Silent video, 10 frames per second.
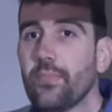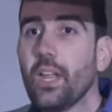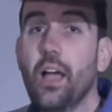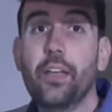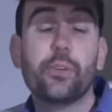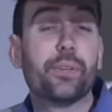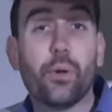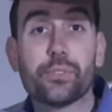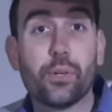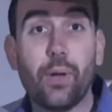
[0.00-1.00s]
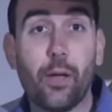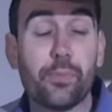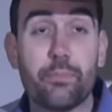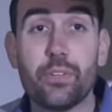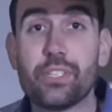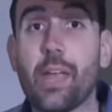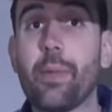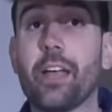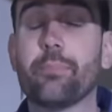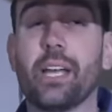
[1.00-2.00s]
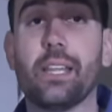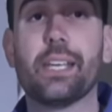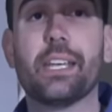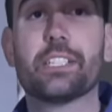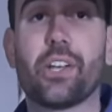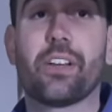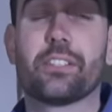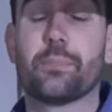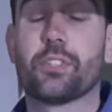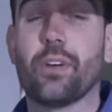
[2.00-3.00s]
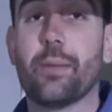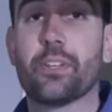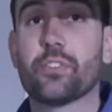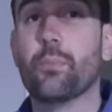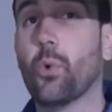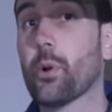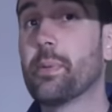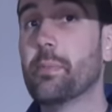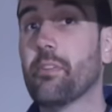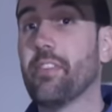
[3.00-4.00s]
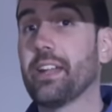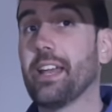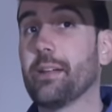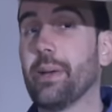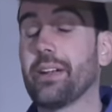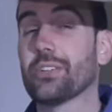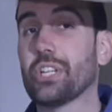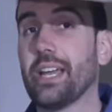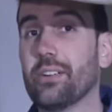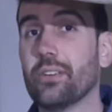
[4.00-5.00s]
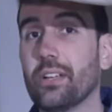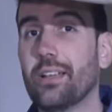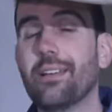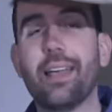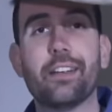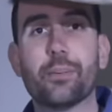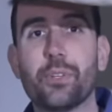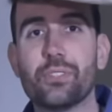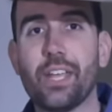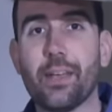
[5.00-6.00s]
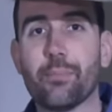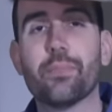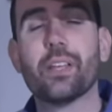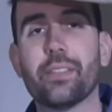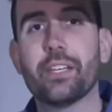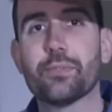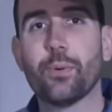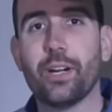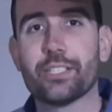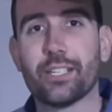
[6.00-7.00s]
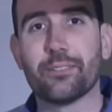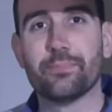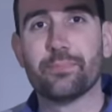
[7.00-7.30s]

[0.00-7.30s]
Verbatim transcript: Uh, you can also help the museum out by liking, sharing, and subscribing so more people find out about our channel and our museum. Thanks for watching.